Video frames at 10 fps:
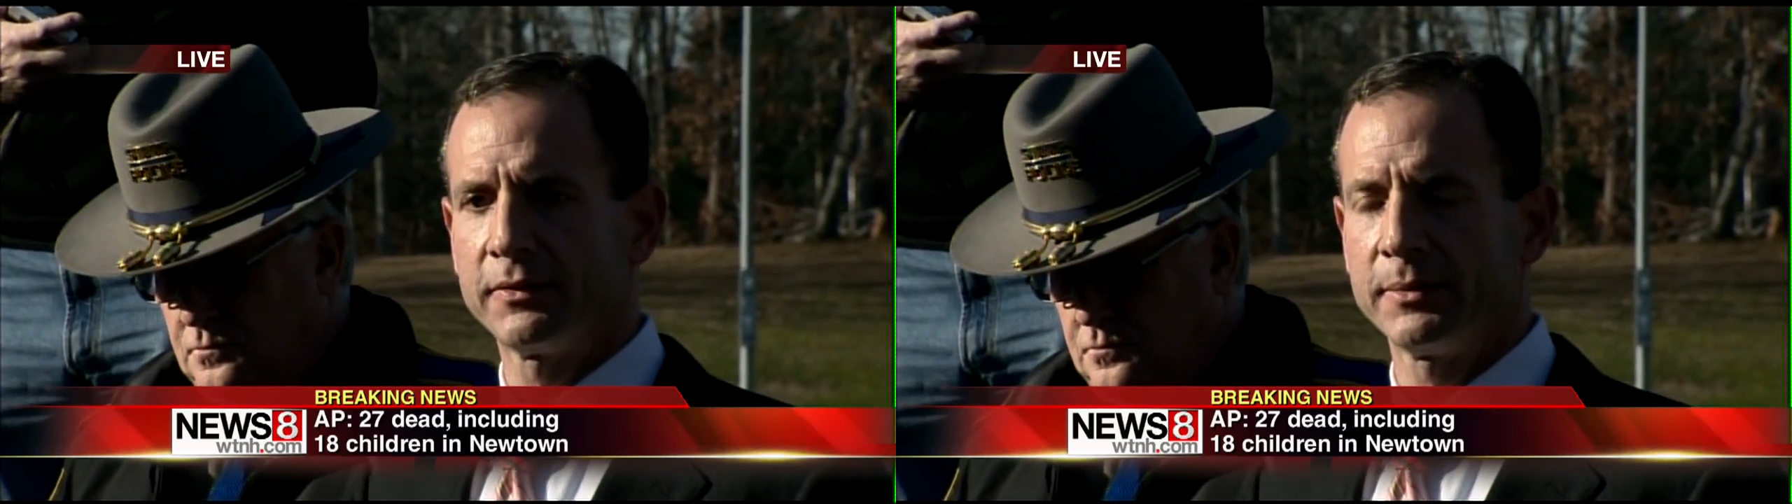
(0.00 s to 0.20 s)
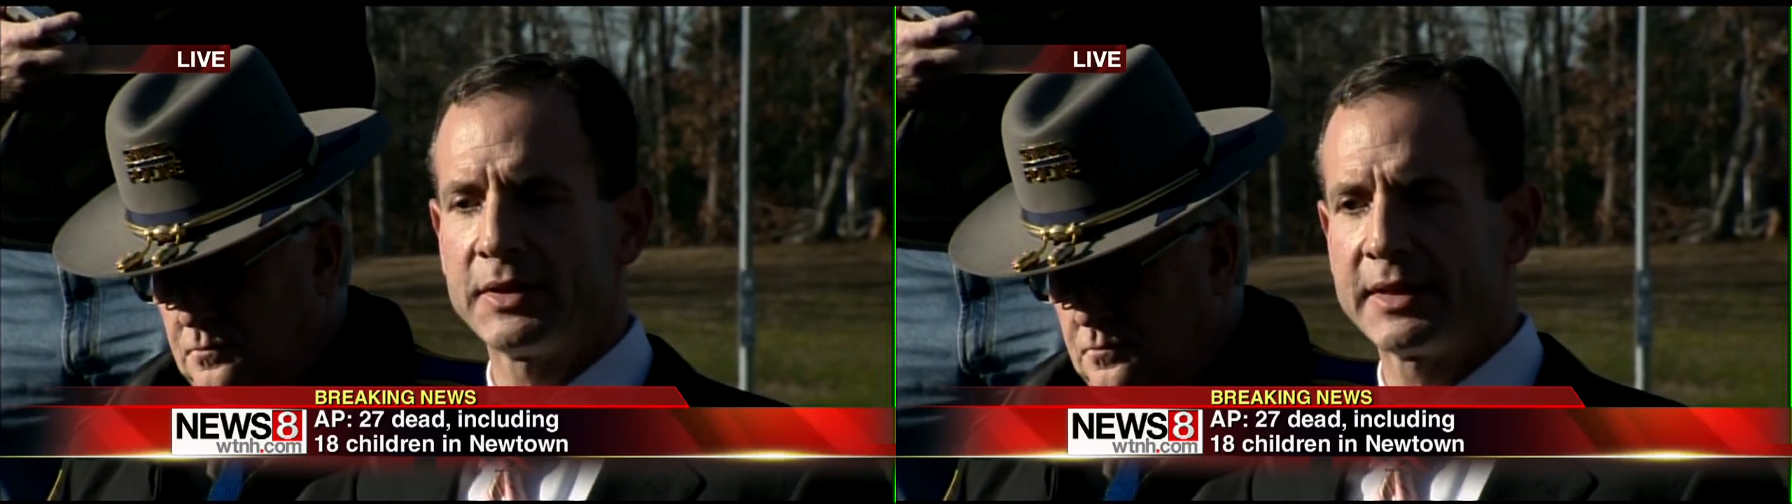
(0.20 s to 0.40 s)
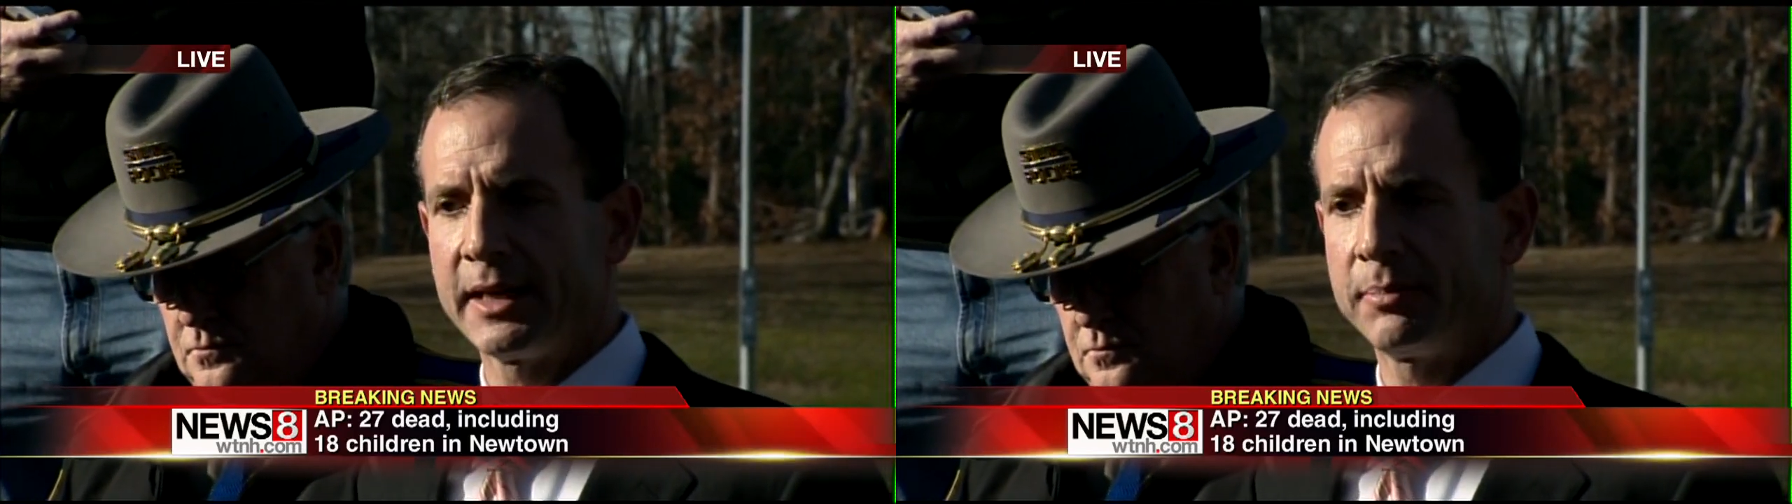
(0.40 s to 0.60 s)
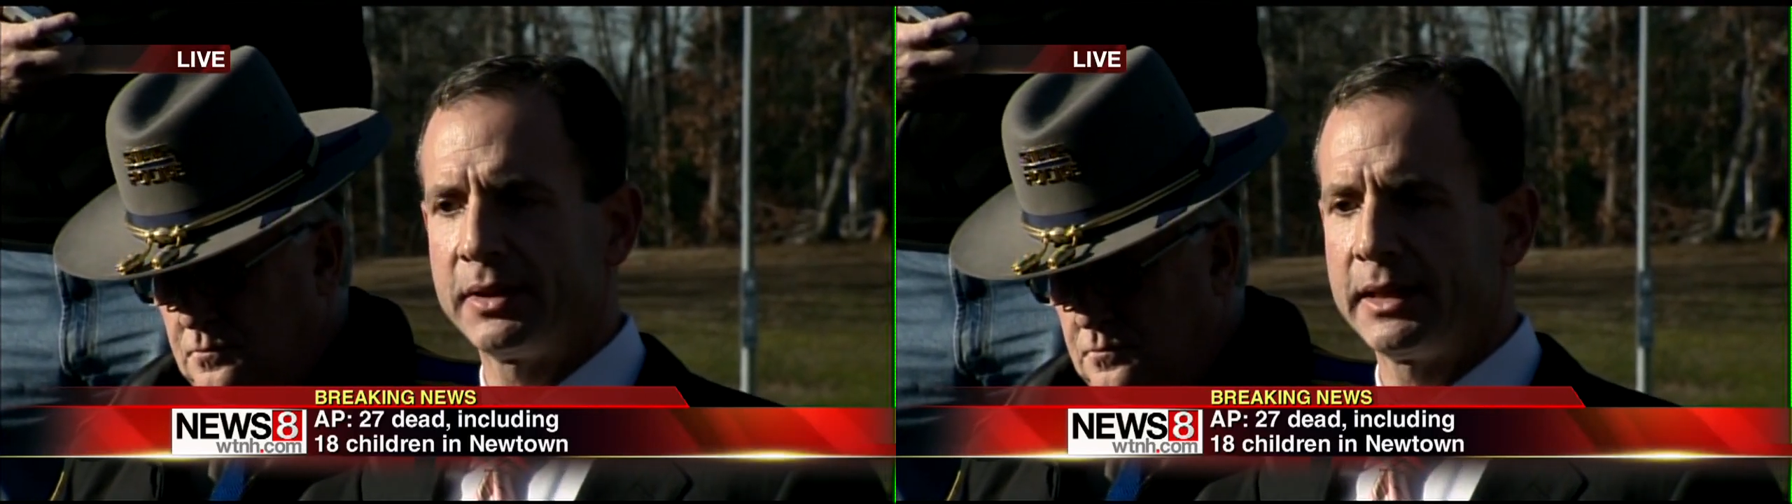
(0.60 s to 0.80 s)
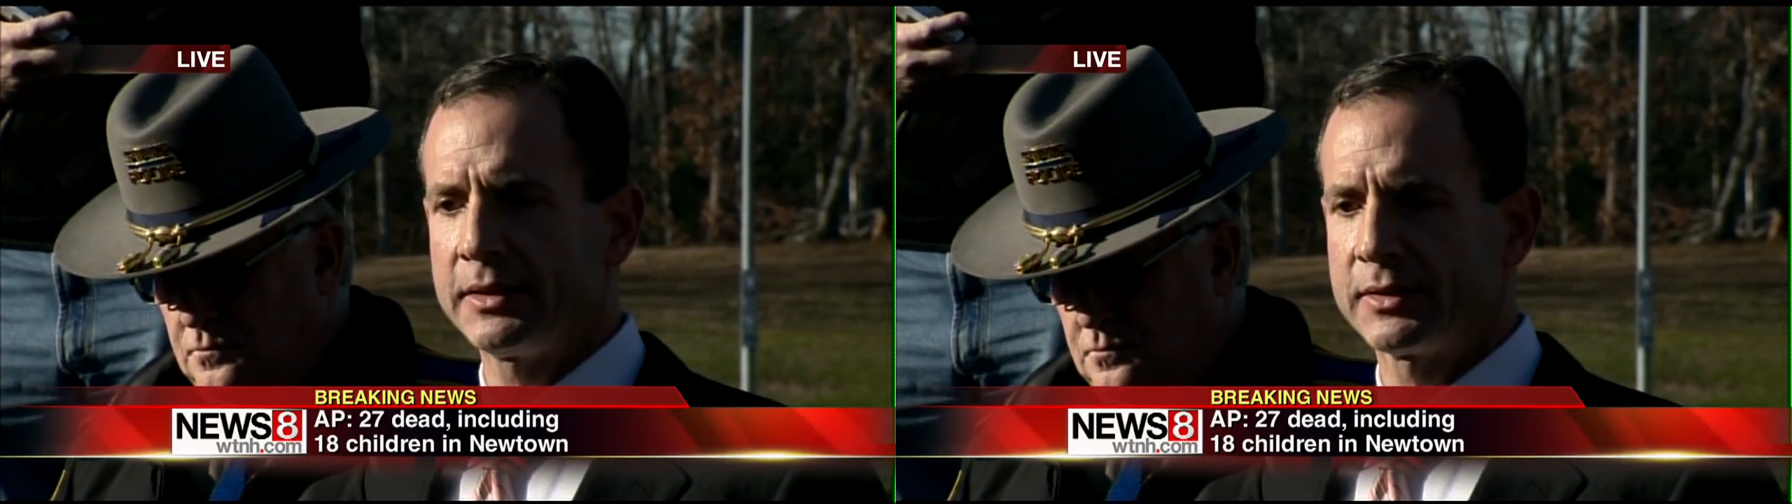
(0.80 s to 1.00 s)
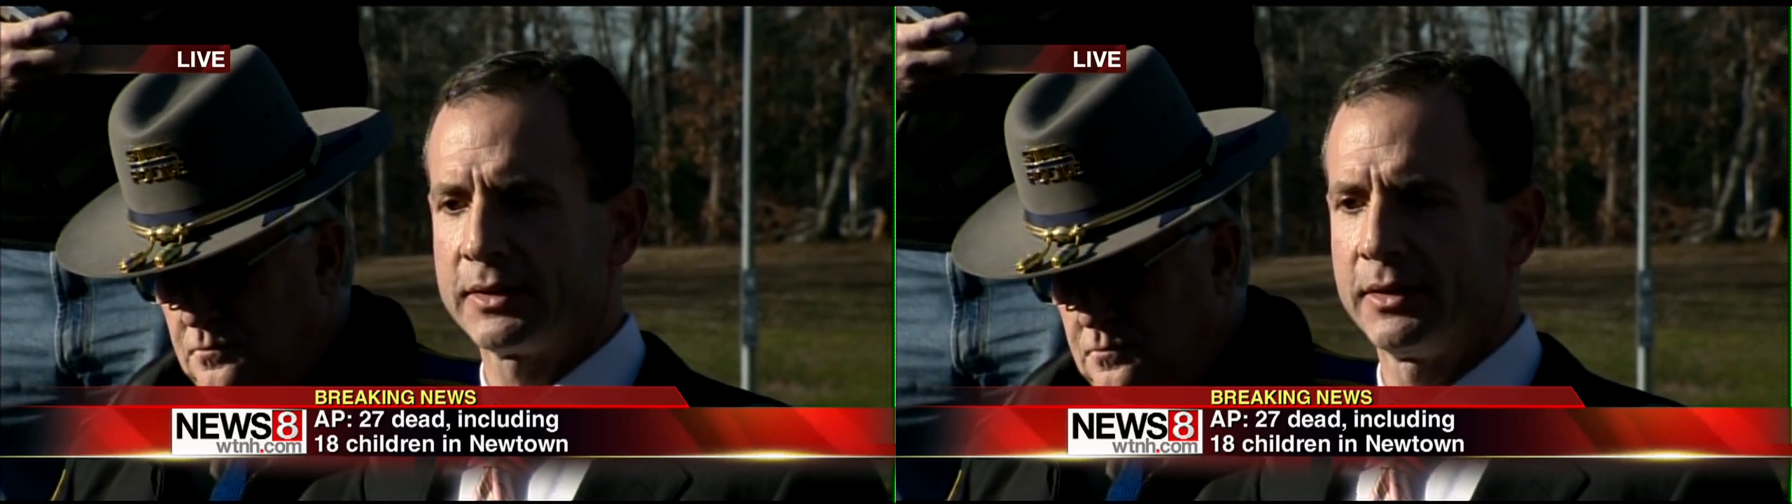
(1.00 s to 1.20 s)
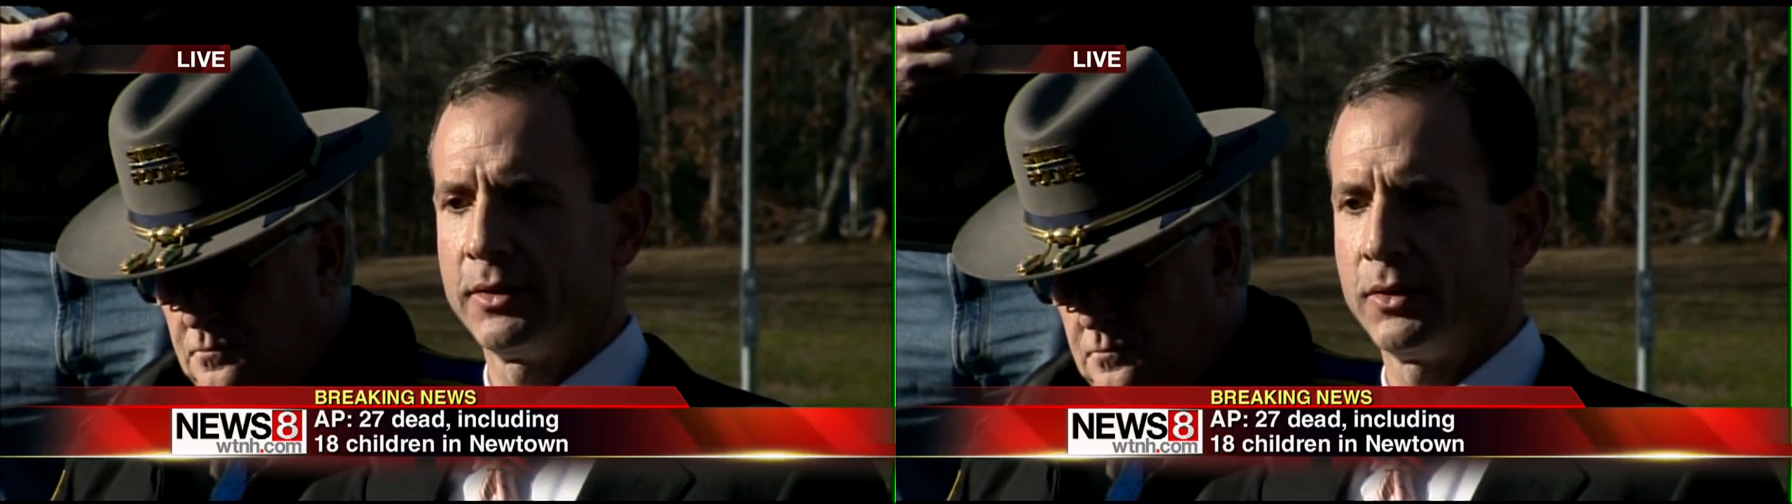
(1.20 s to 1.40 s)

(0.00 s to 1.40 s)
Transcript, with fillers: from the State Police,